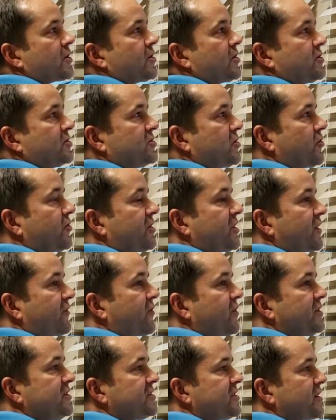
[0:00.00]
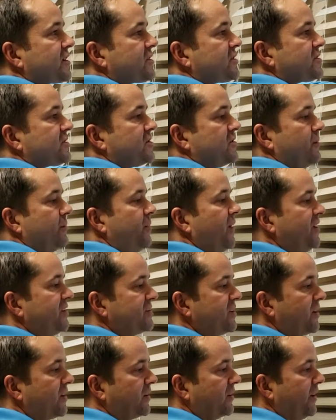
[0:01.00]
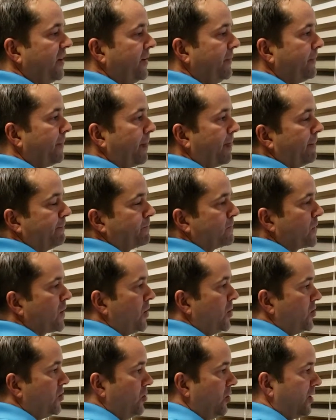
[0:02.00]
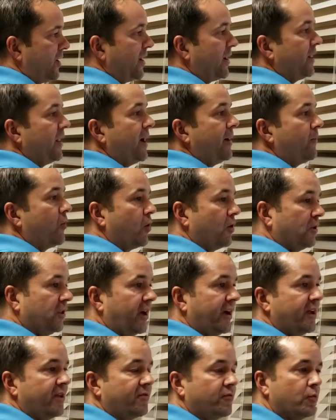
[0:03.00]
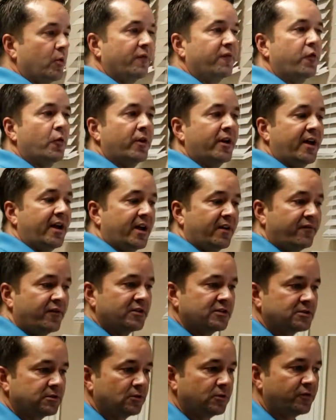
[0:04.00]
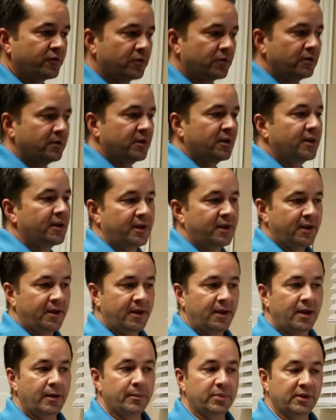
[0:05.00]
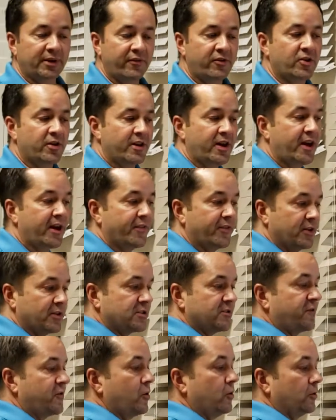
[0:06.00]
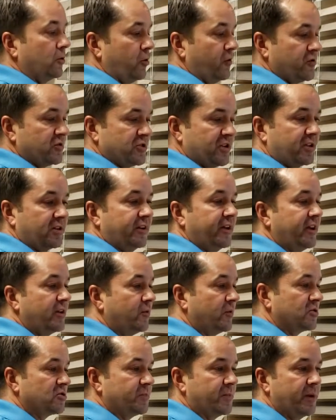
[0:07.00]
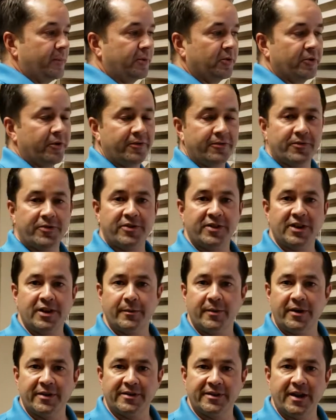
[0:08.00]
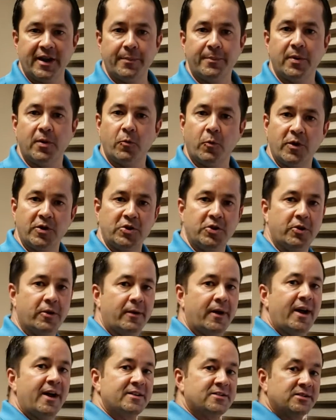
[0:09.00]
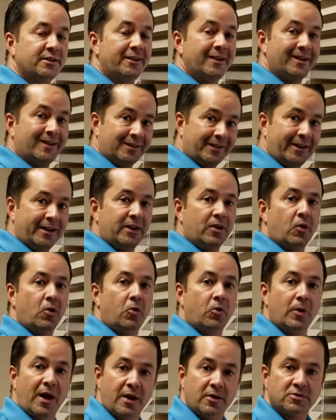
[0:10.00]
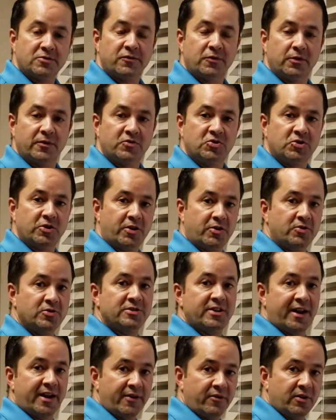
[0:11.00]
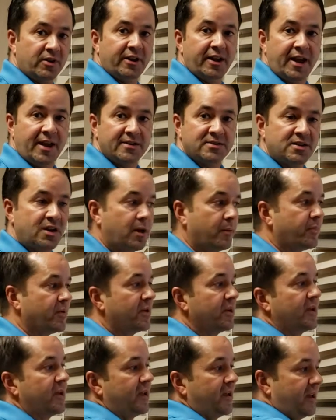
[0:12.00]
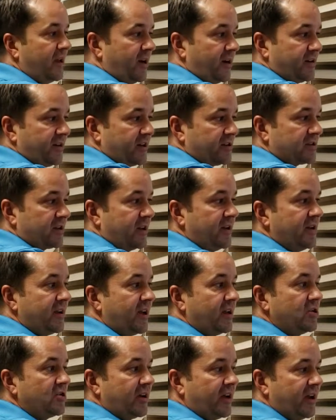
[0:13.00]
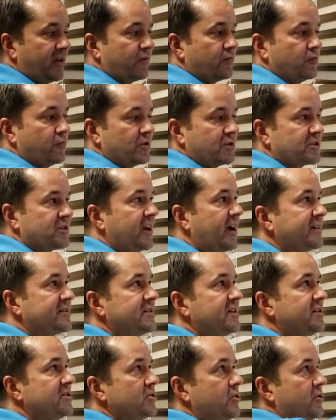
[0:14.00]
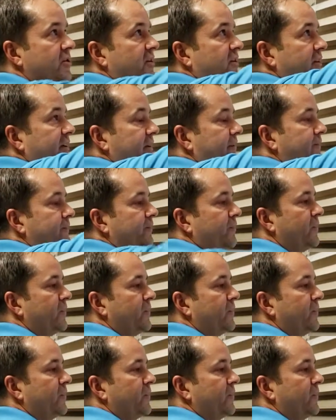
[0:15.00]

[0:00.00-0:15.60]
So the difference is, basically, you'll get a lot more light through a 4.5-inch louver, and believe it or not, there's fewer louvers to clean, which people don't think about that, but when you're actually cleaning a whole house full of shutters, that really adds up, and does let you get your hand through the slats easier to clean.